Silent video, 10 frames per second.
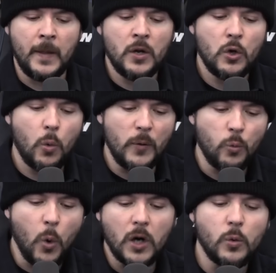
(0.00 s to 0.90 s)
who would
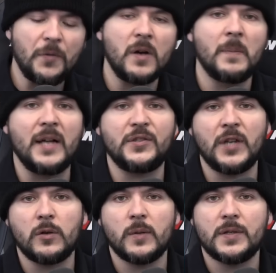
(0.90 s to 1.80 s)
work with Hamas
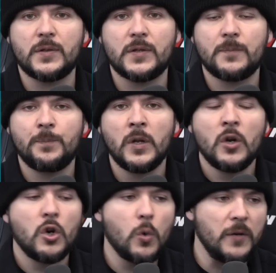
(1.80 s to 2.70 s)
terrorists,
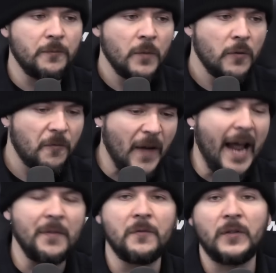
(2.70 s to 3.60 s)
who would
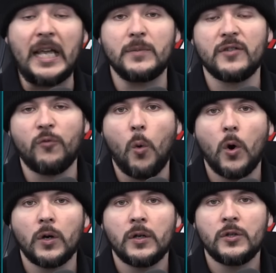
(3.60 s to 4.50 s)
fan the flames of
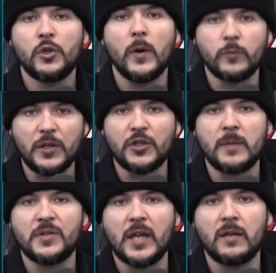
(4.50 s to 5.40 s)
war to enrich
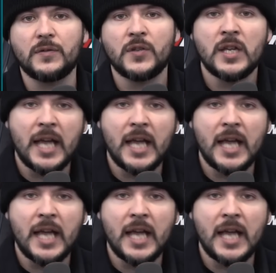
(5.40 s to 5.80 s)
themselves.